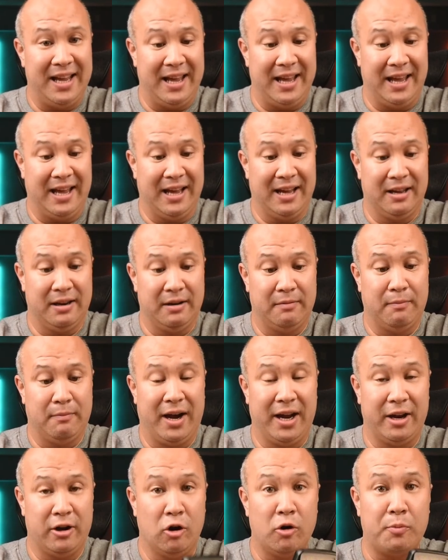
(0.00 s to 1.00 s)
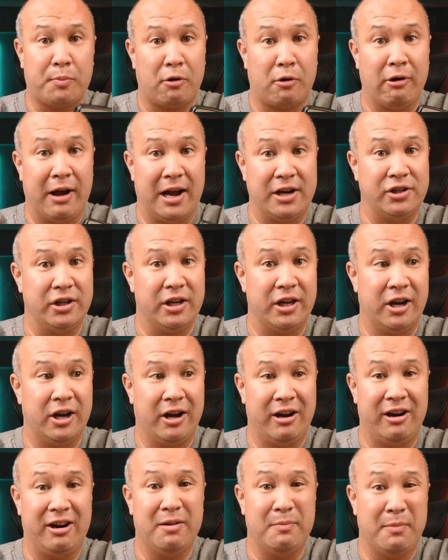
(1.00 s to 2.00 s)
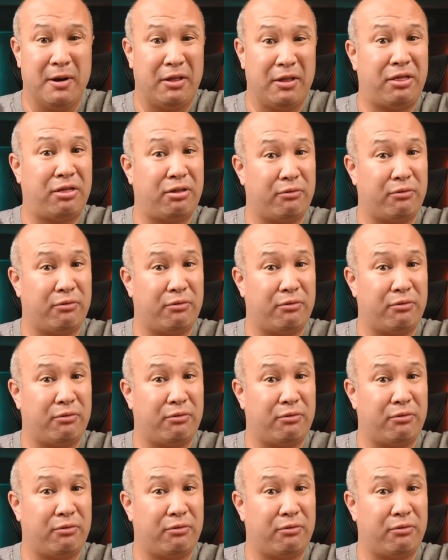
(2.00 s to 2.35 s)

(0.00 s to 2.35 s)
and my GoPro actually cut out about